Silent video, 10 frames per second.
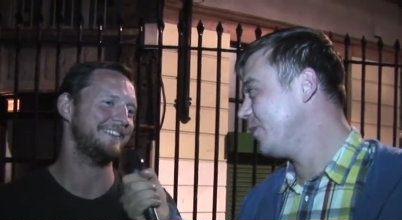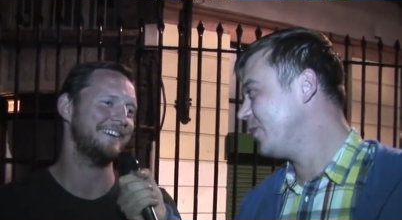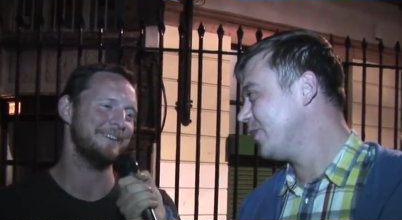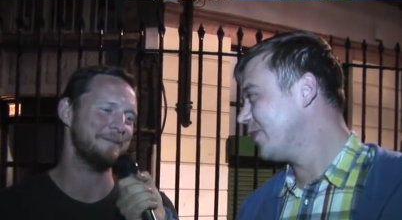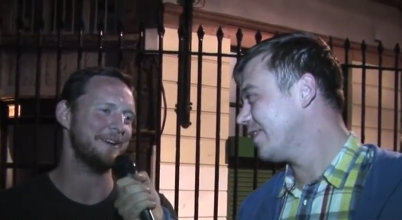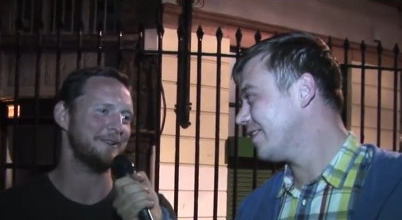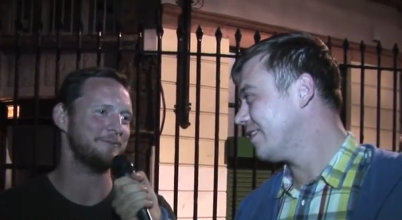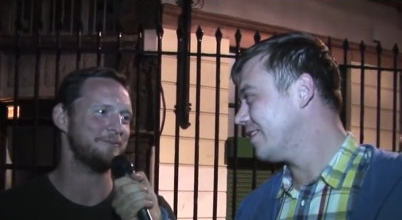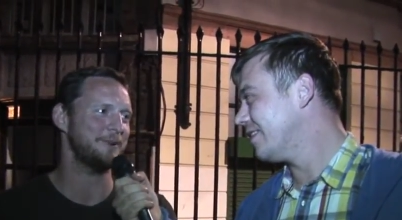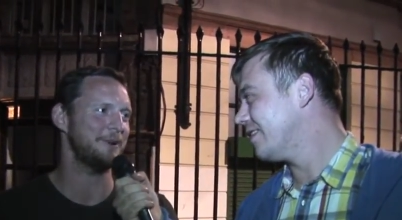Speaker 1: yeah, man.
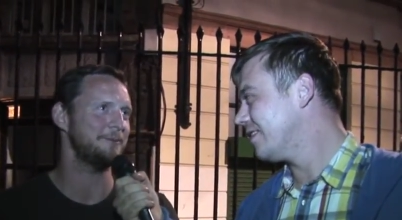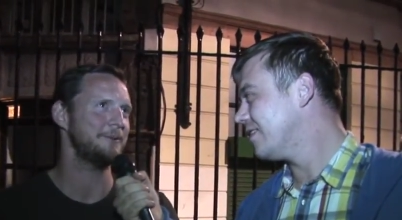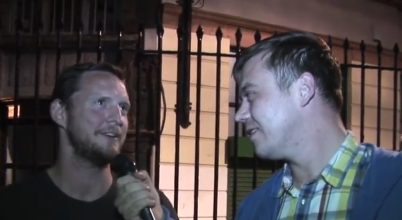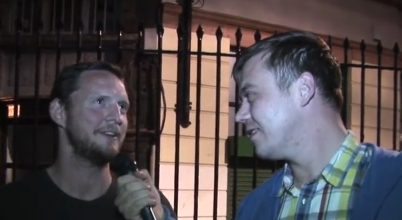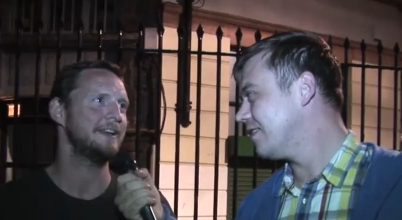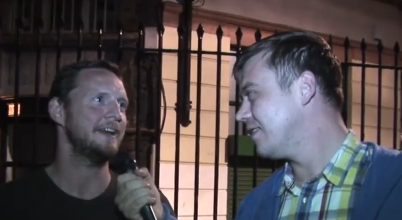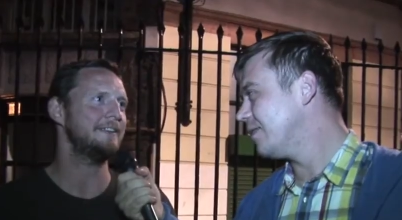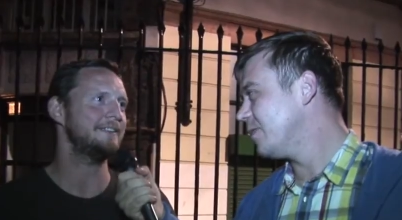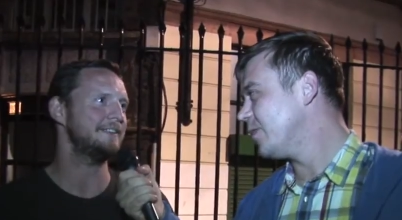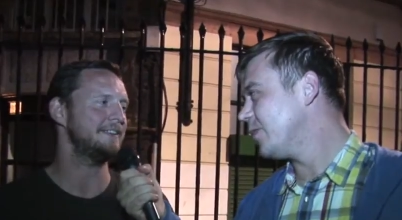Well,
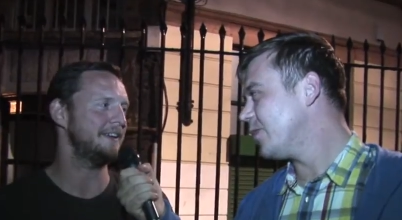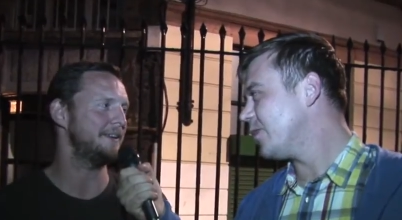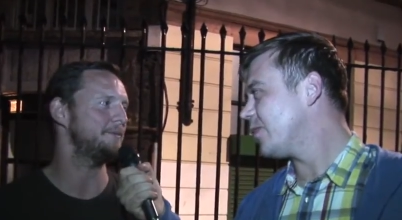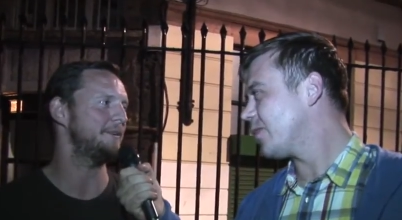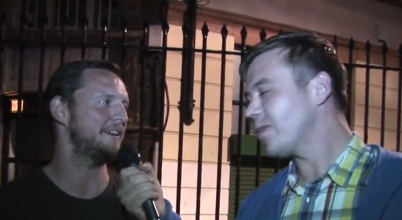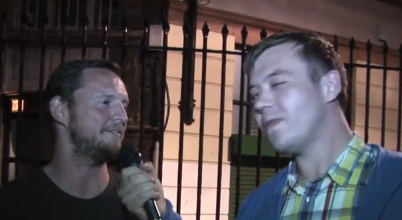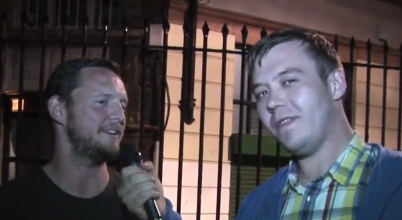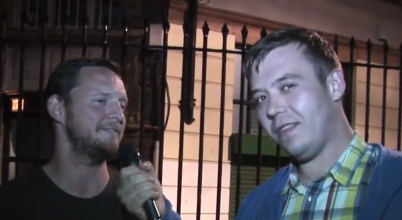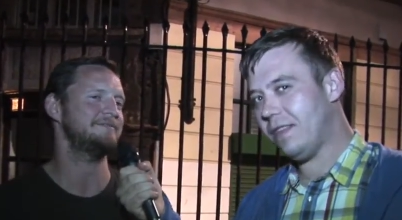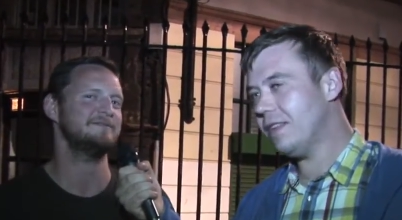end of the year, we'll have
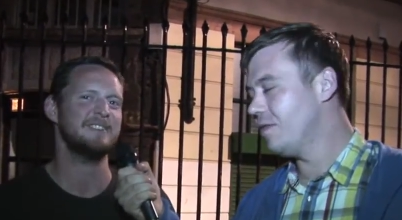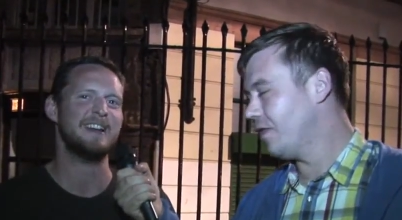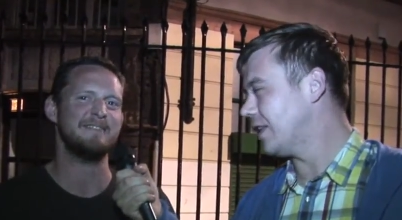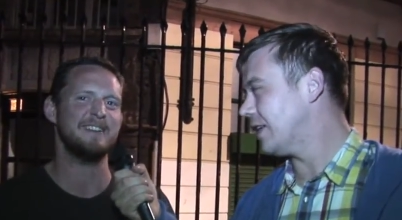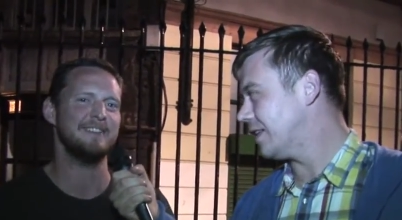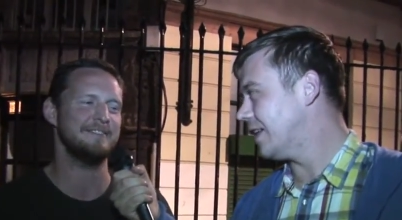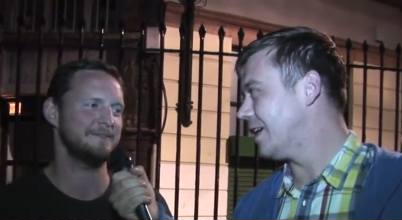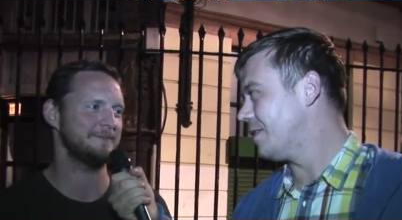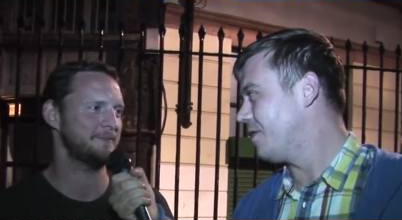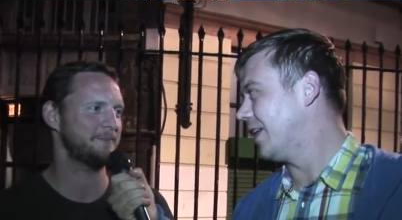it. We'll have it.
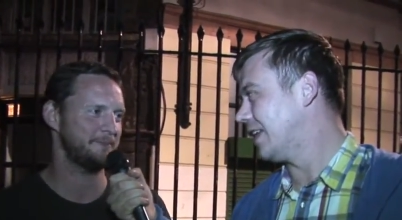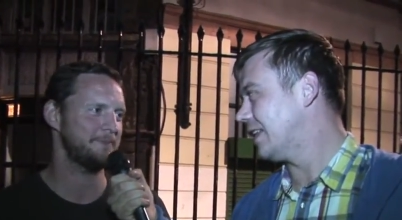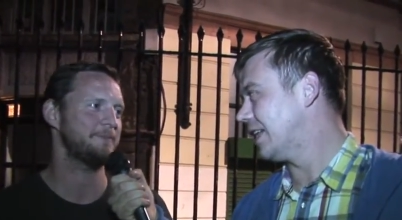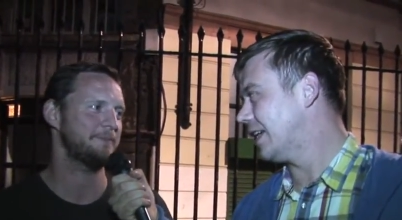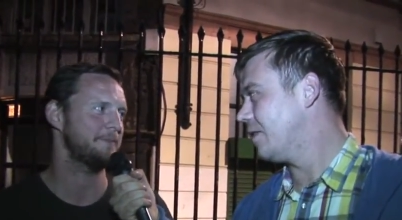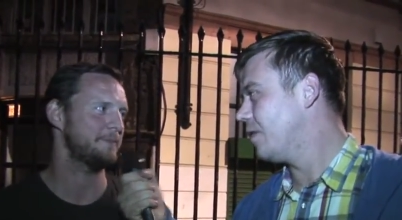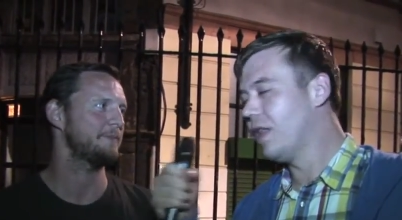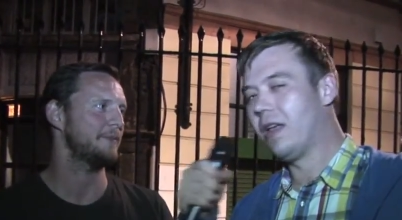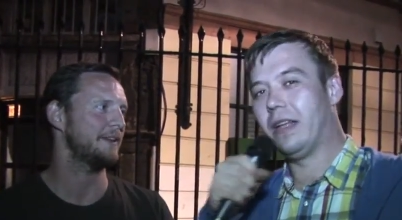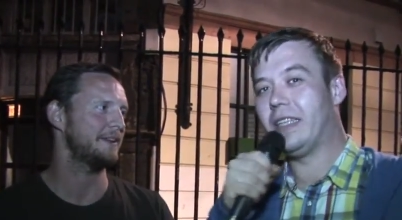Fantastic.
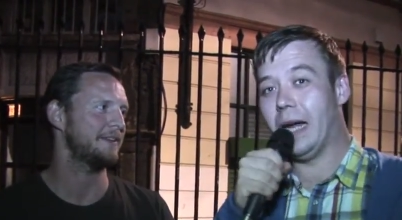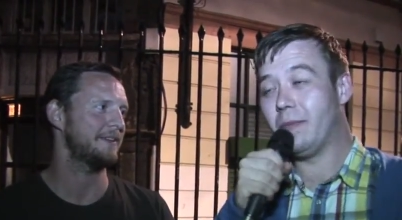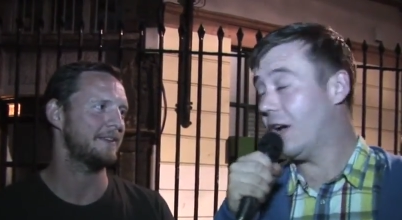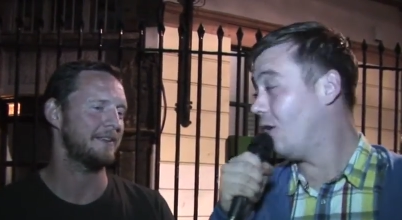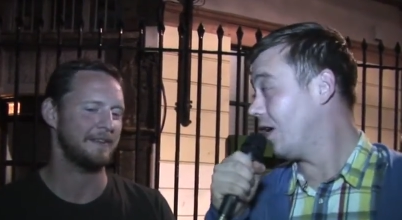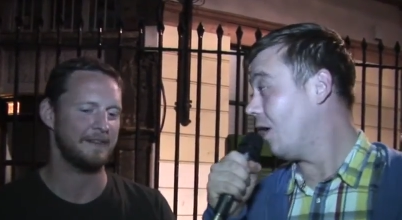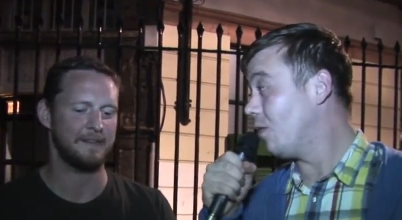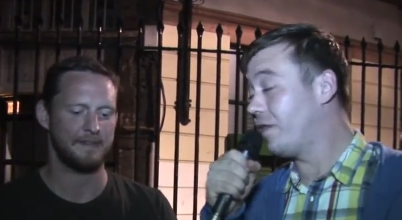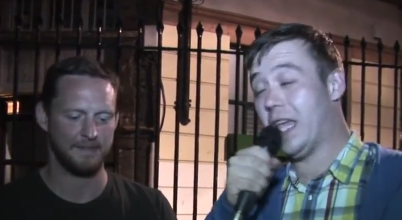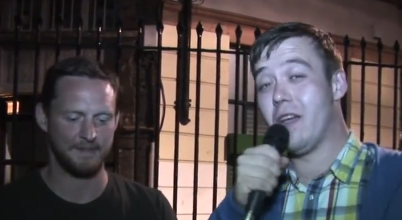James Helder
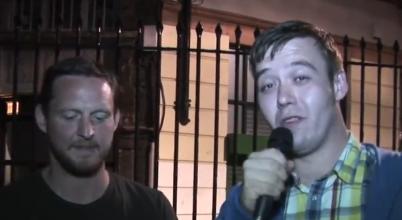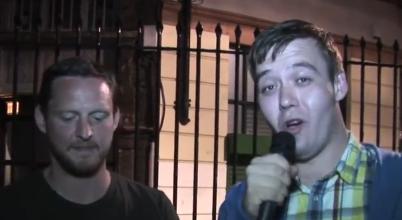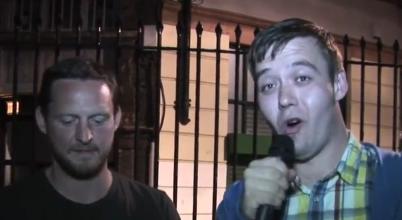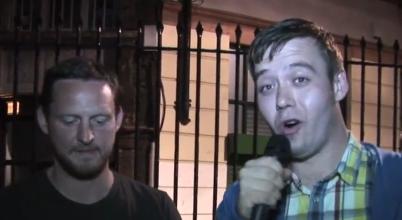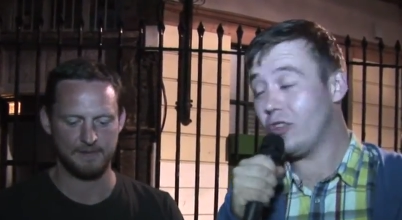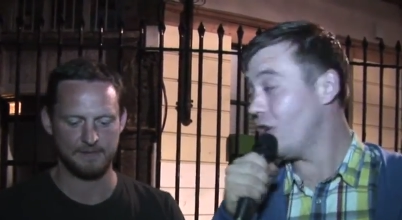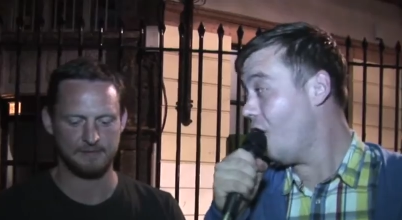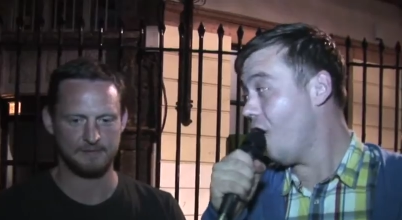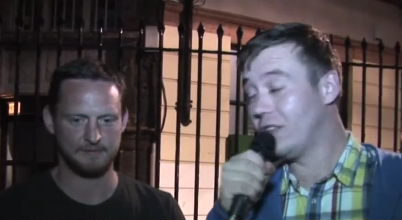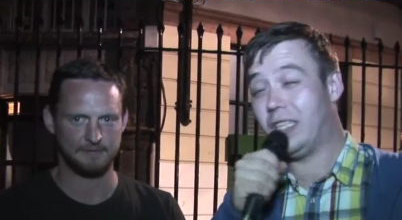with Kieron Hawkes
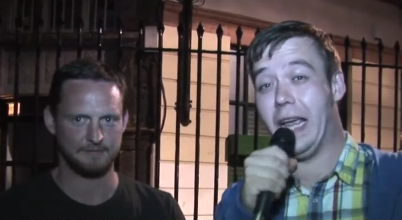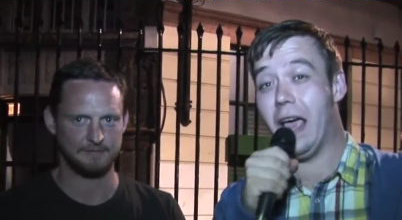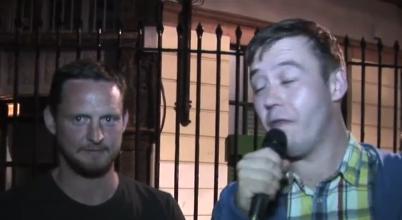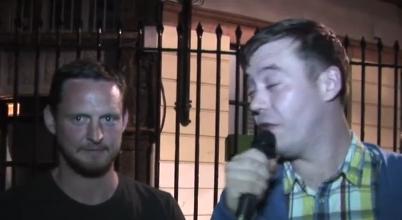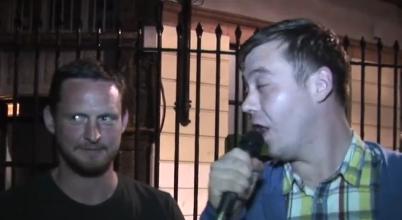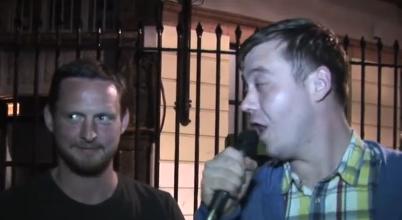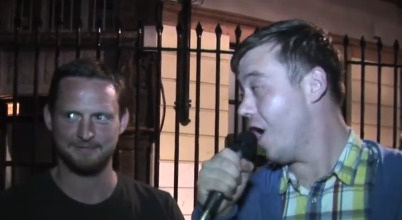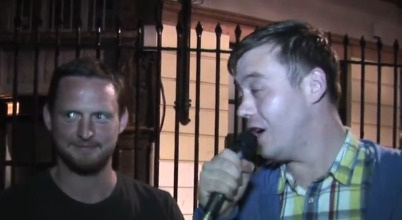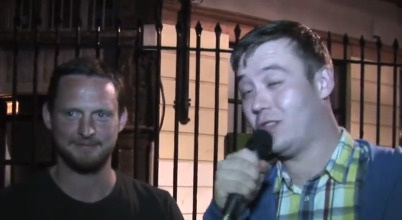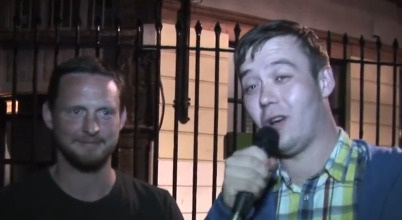on set for the
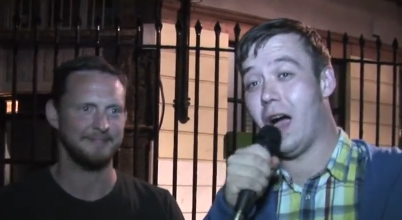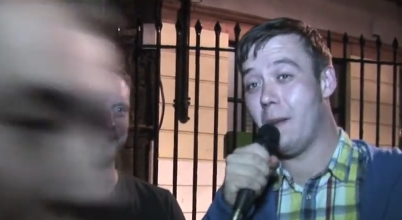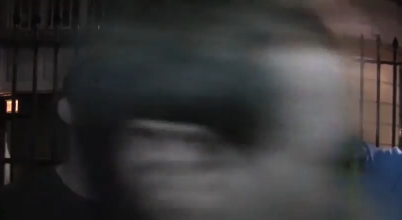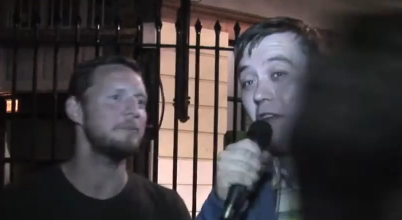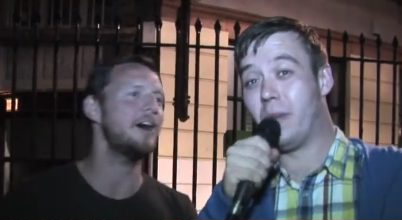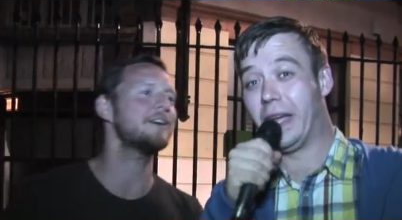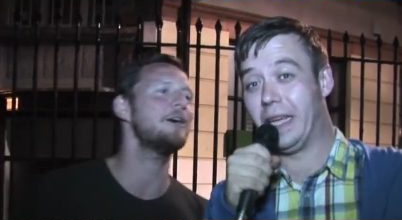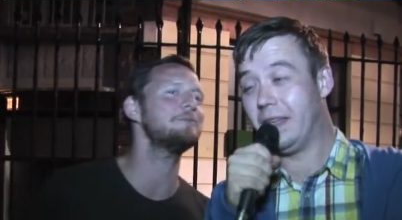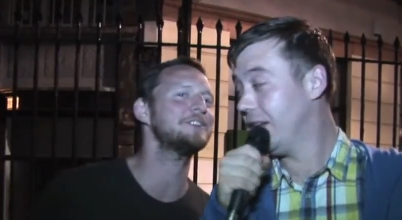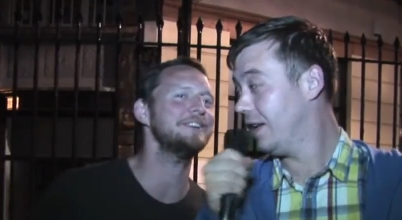last time of Hi, Piggy
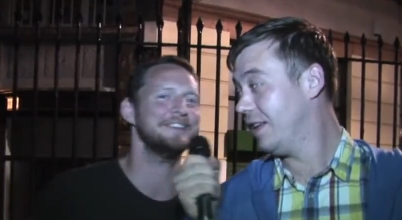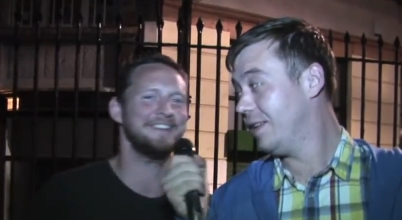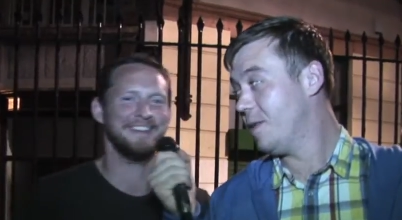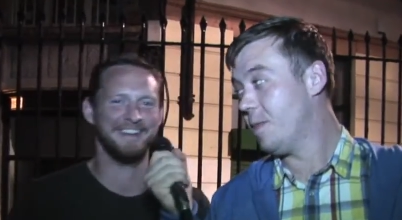Constant.